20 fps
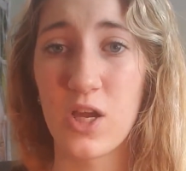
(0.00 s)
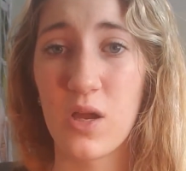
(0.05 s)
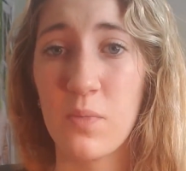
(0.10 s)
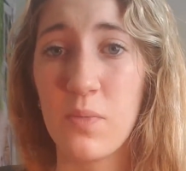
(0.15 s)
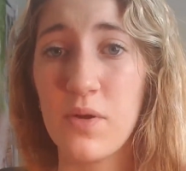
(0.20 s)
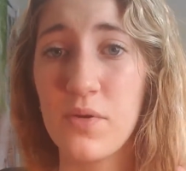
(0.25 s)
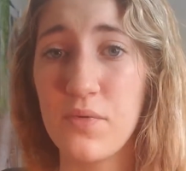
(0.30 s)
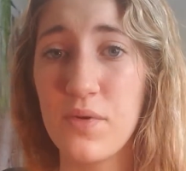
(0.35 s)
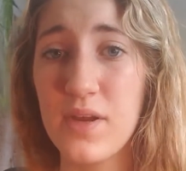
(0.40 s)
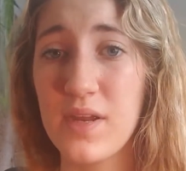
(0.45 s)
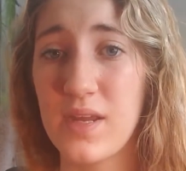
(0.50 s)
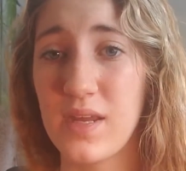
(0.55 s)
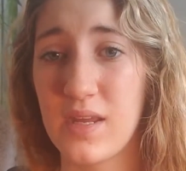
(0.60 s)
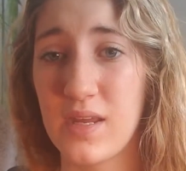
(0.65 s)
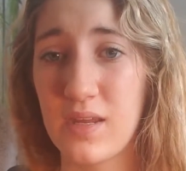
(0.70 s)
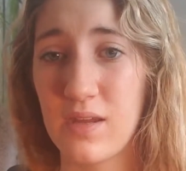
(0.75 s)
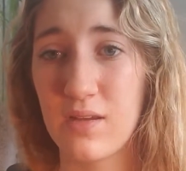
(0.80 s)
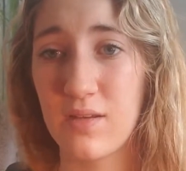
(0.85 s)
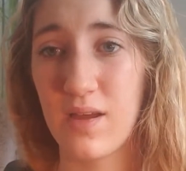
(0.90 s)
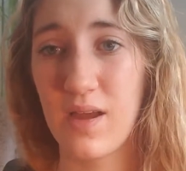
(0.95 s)
I'll put right
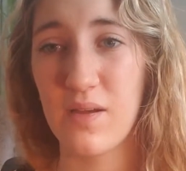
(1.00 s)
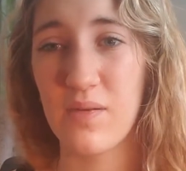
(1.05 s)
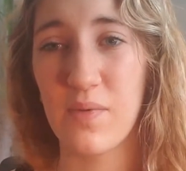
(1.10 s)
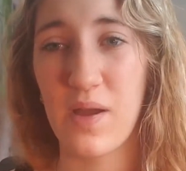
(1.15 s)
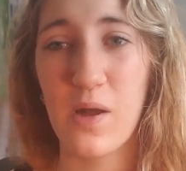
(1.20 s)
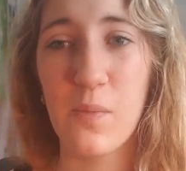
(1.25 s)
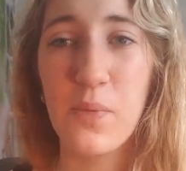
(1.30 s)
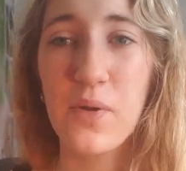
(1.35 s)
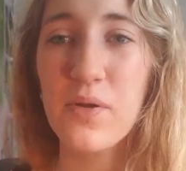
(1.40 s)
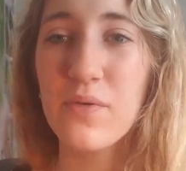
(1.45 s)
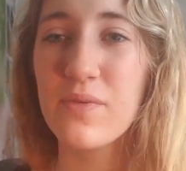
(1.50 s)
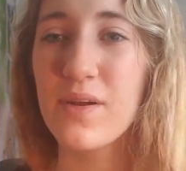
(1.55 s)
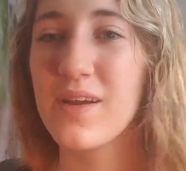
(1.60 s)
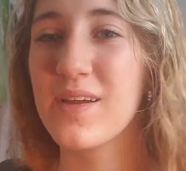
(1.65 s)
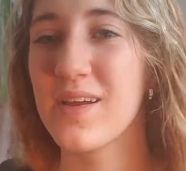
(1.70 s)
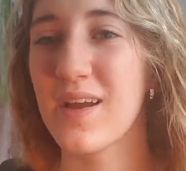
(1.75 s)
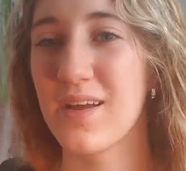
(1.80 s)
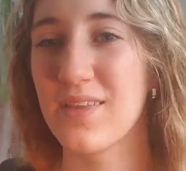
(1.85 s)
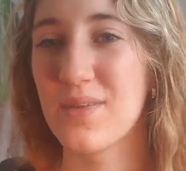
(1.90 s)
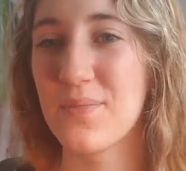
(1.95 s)
I'll put
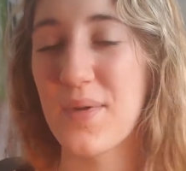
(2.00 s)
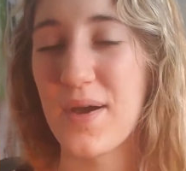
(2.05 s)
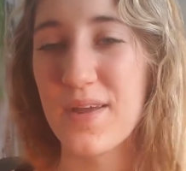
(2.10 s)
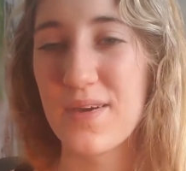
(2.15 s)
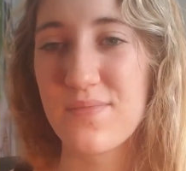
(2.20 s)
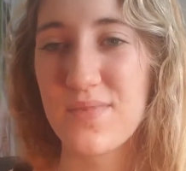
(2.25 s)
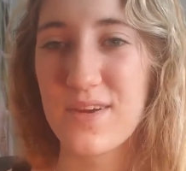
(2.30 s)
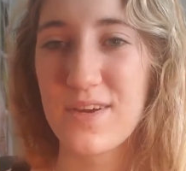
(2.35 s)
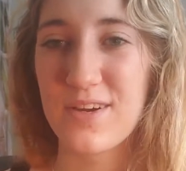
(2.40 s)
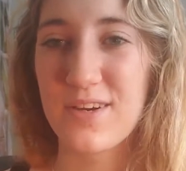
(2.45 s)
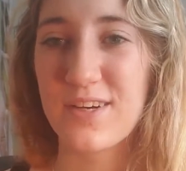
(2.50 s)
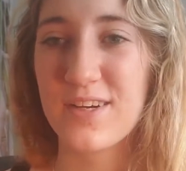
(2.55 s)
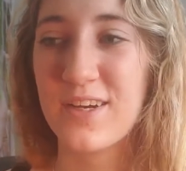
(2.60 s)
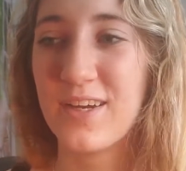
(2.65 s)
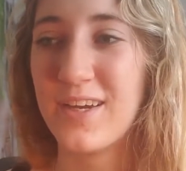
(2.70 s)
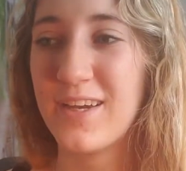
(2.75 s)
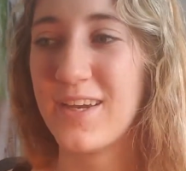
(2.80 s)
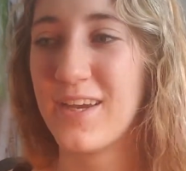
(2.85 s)
right on the bottom here